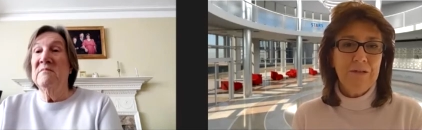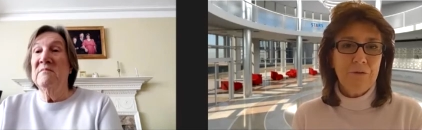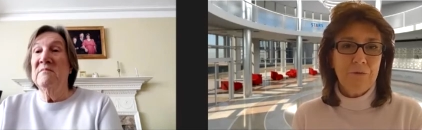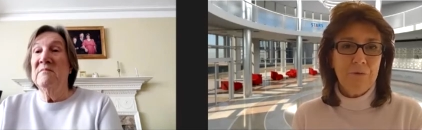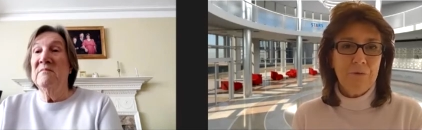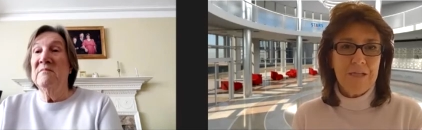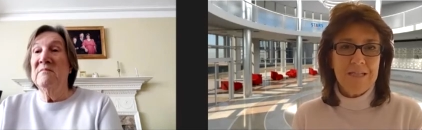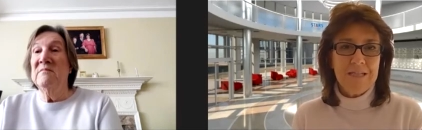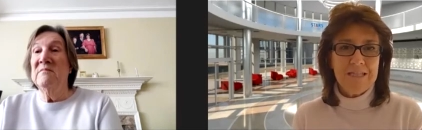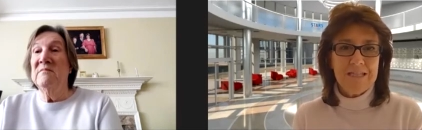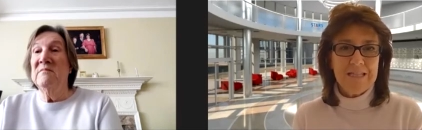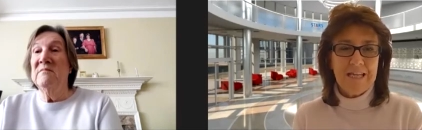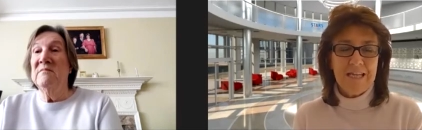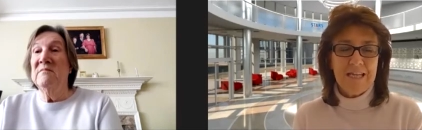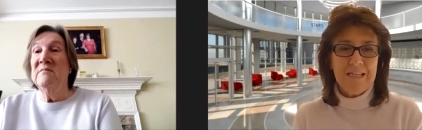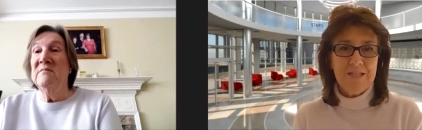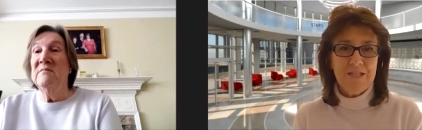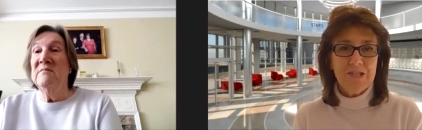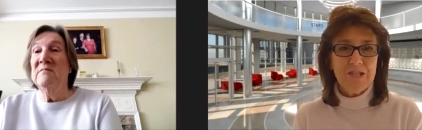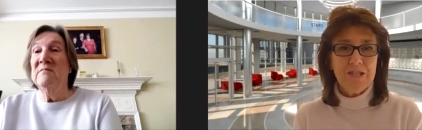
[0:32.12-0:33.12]
Speaker 1: agreed
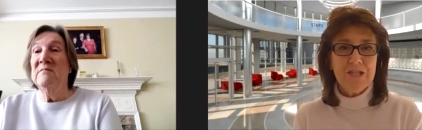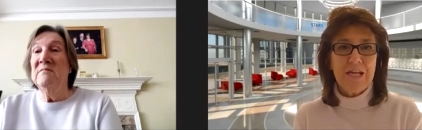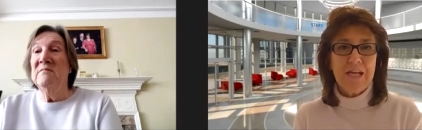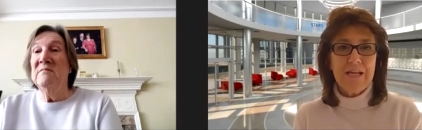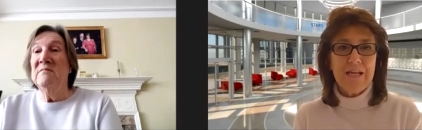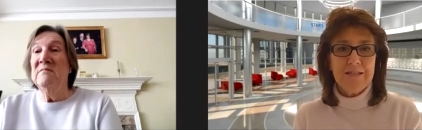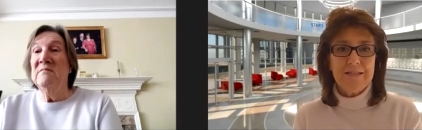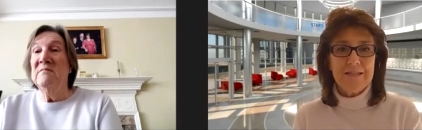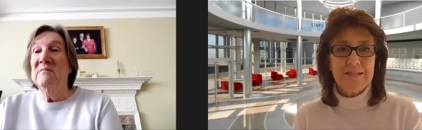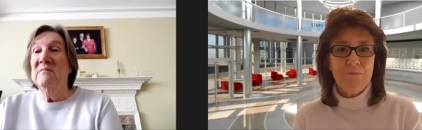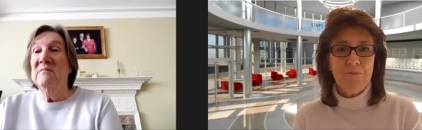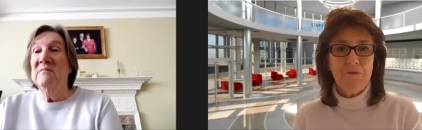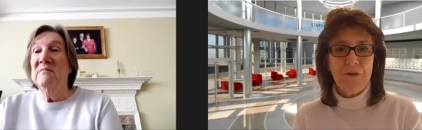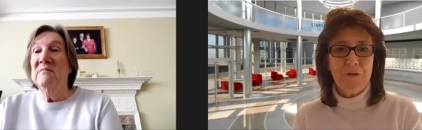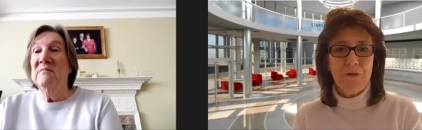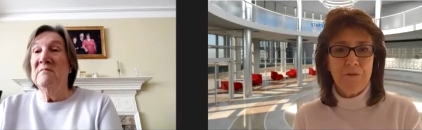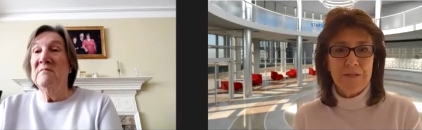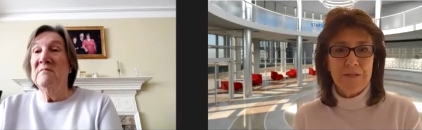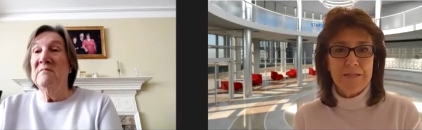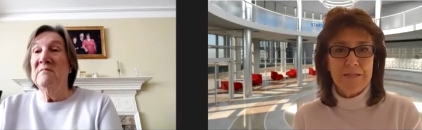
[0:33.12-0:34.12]
today to share some of
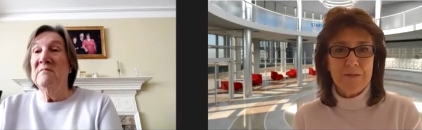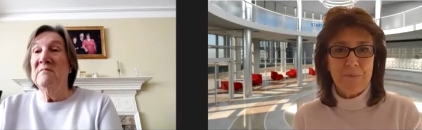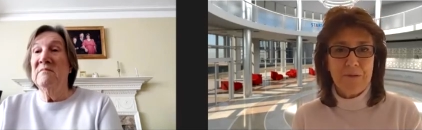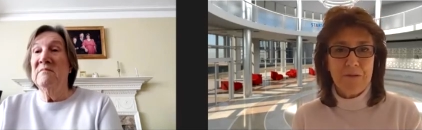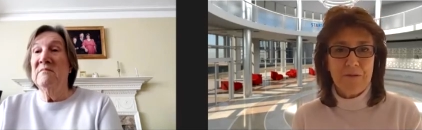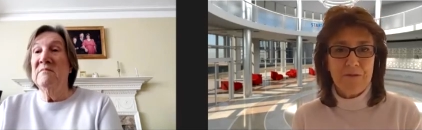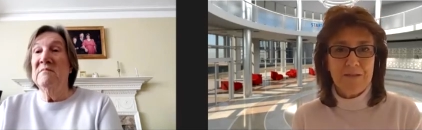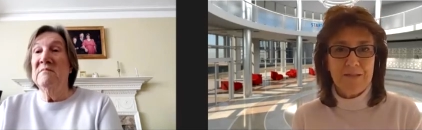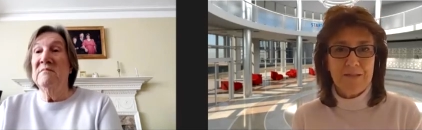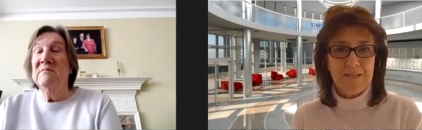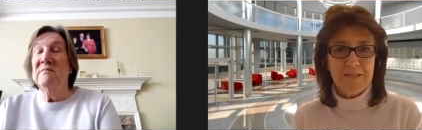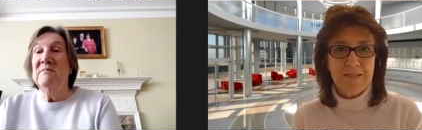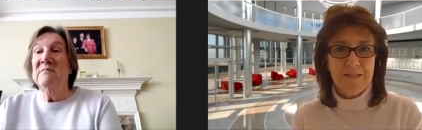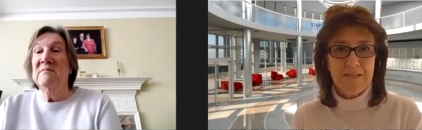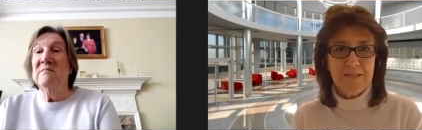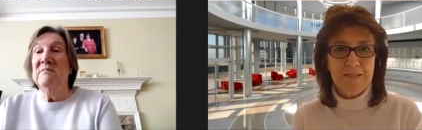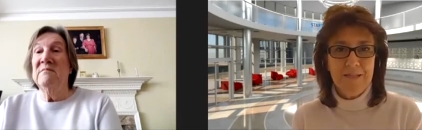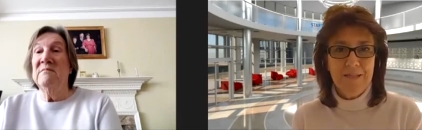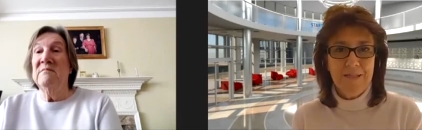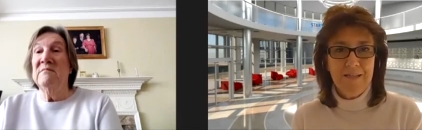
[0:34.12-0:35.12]
her
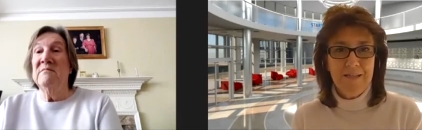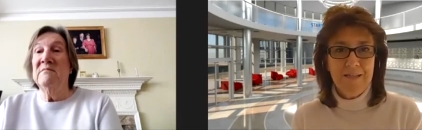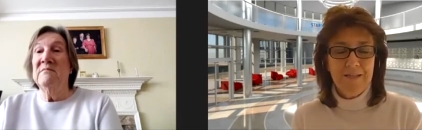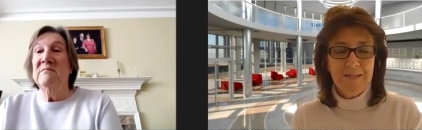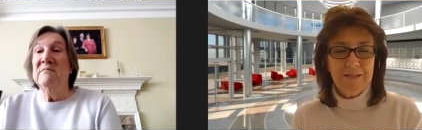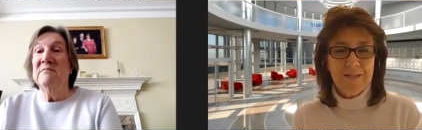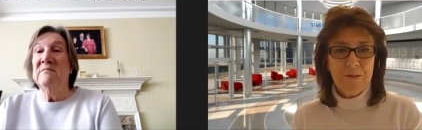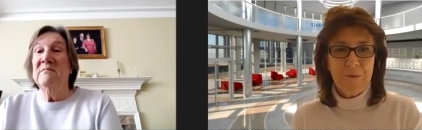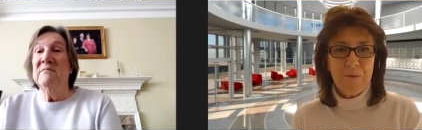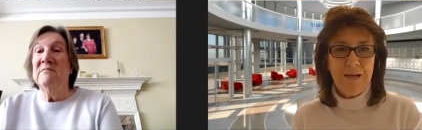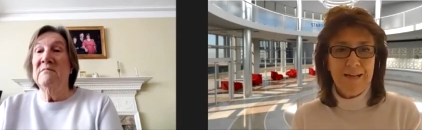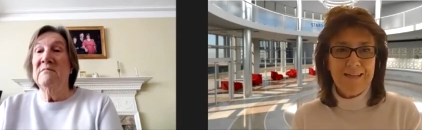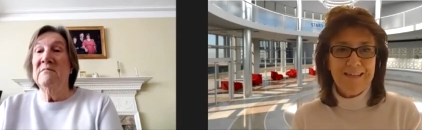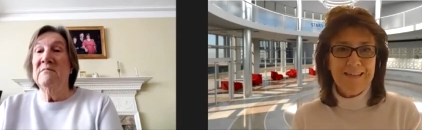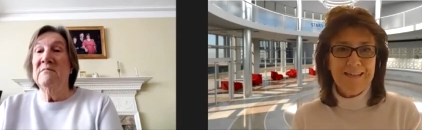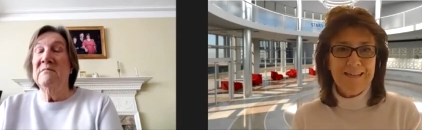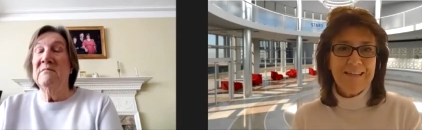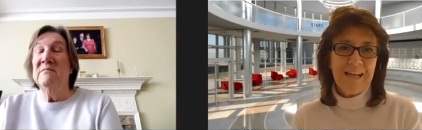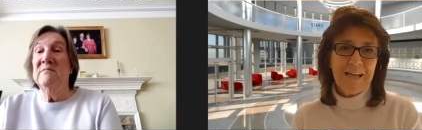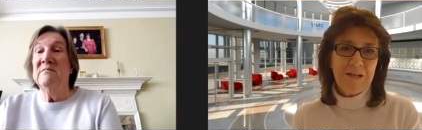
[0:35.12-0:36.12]
experiences. So
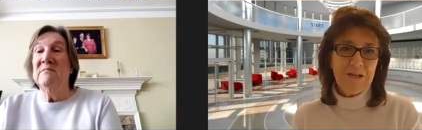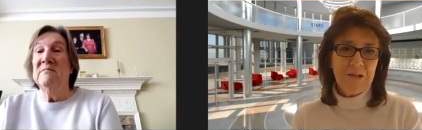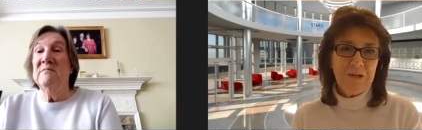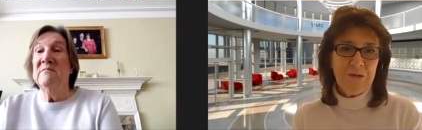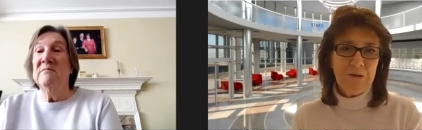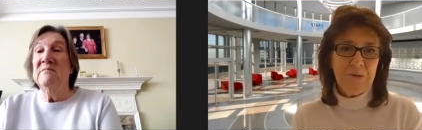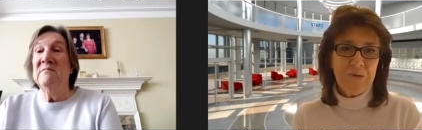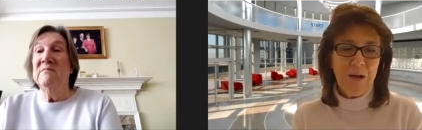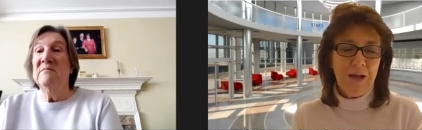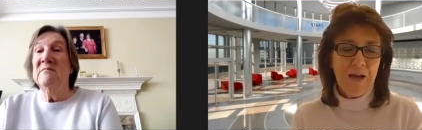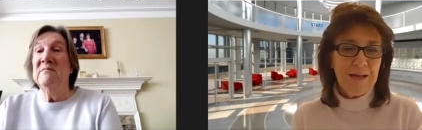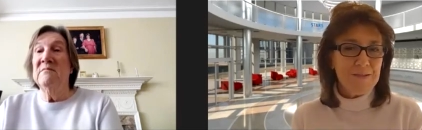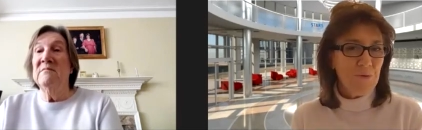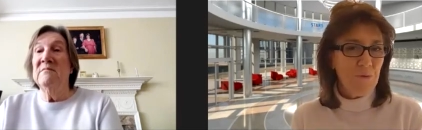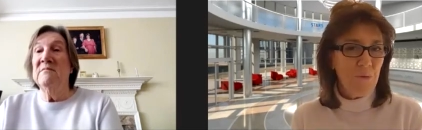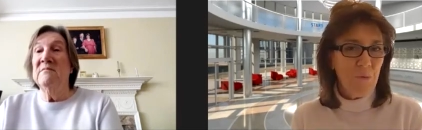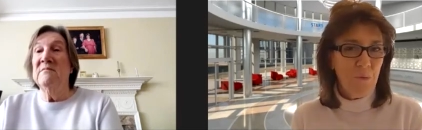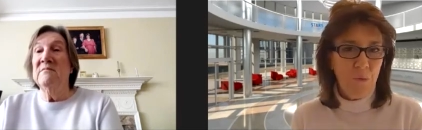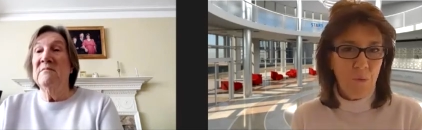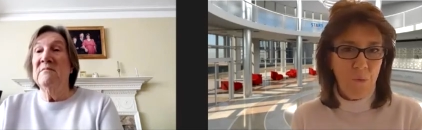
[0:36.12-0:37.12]
Eileen, thank you
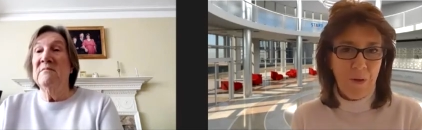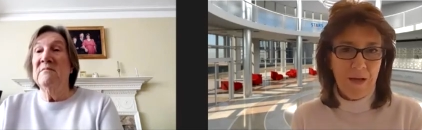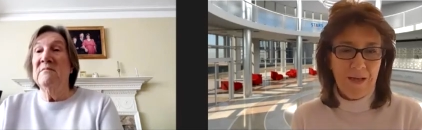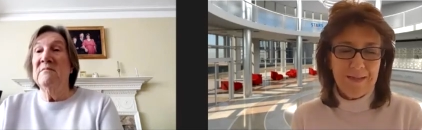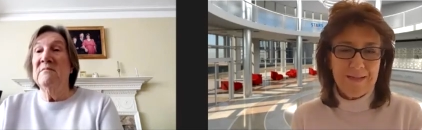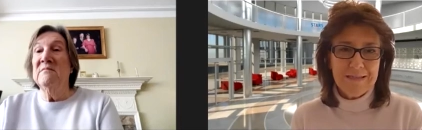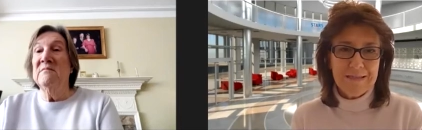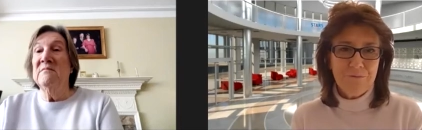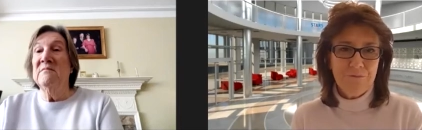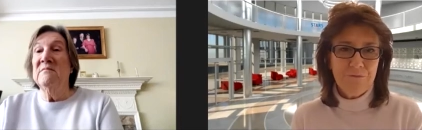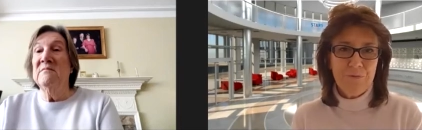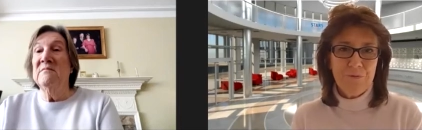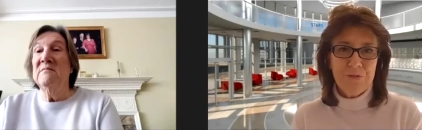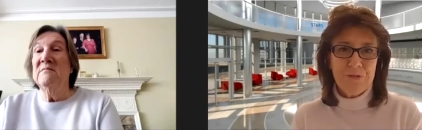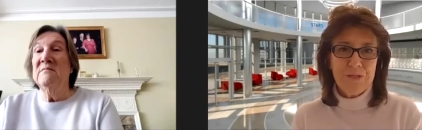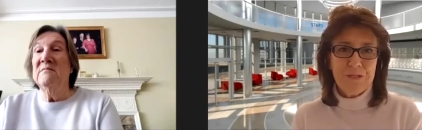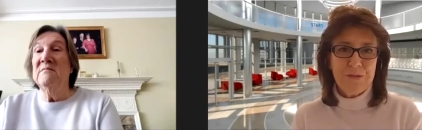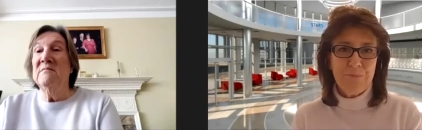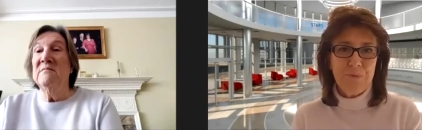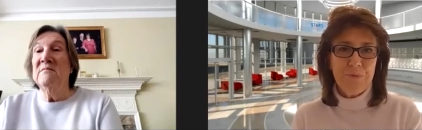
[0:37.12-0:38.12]
as always for all the
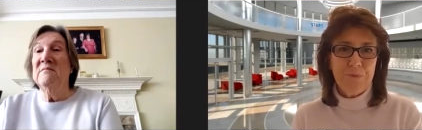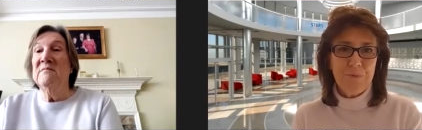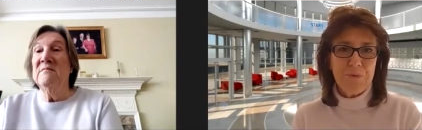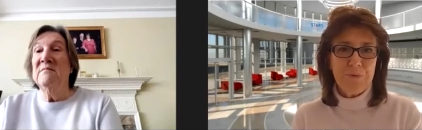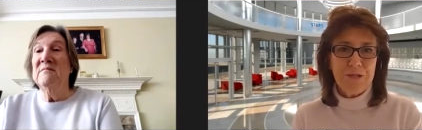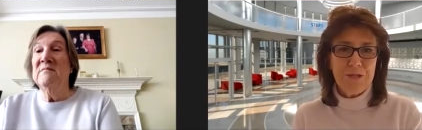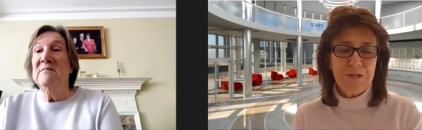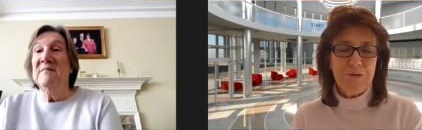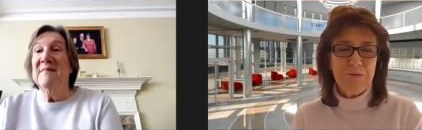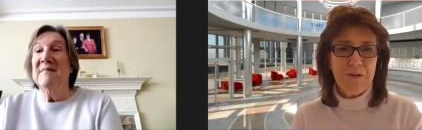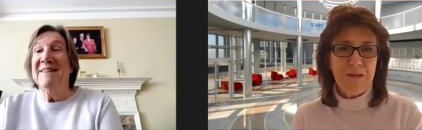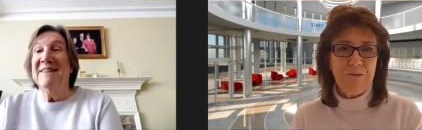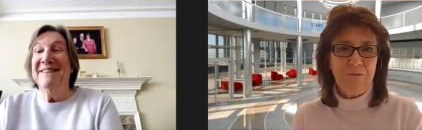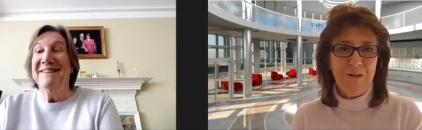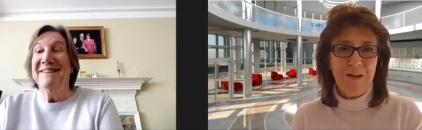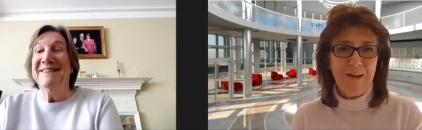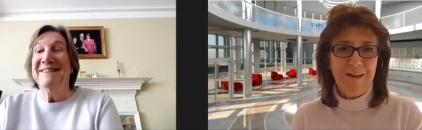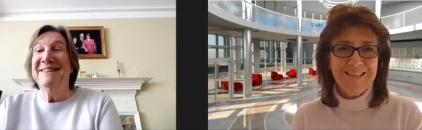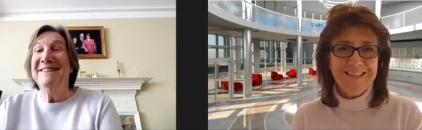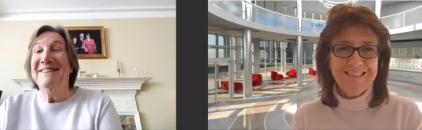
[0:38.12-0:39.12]
support you give
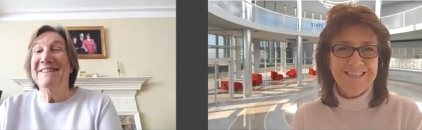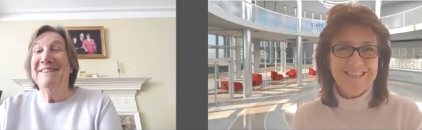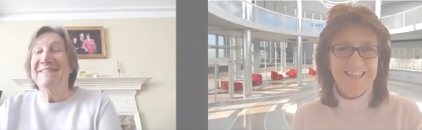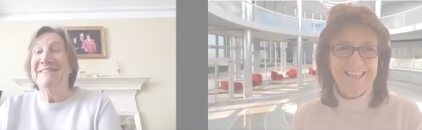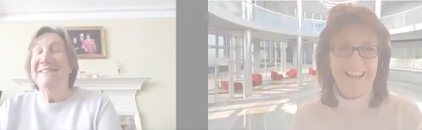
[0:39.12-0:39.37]
us.